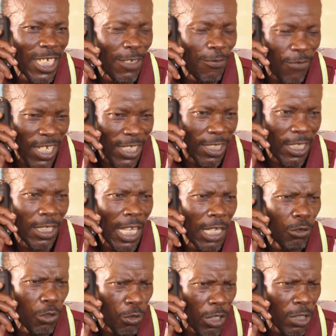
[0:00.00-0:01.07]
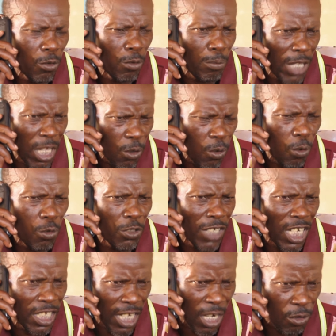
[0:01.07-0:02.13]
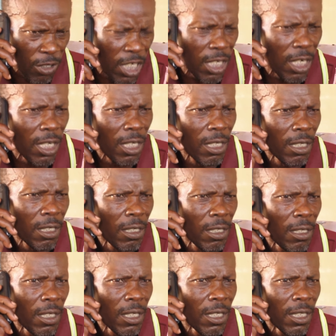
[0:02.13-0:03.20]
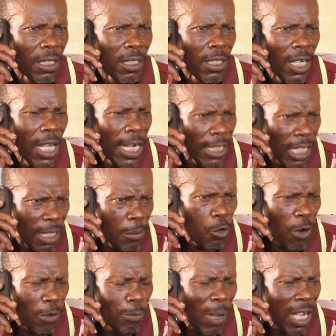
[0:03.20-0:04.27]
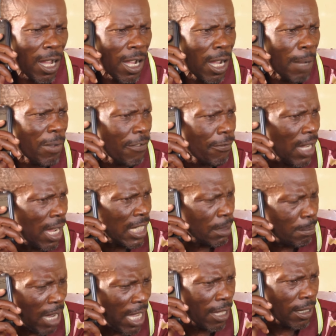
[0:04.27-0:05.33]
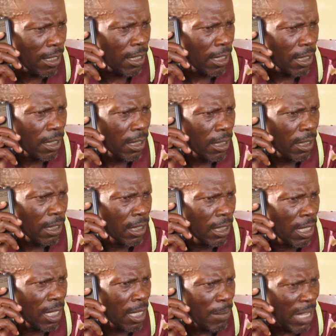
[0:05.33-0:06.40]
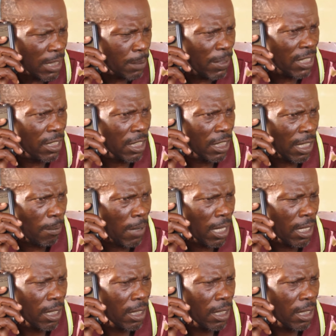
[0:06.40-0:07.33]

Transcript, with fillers: invest, and that was what it can be rook, Chandler Kira. The Gandarin was Paganga Pafa's my name expenses somewhere.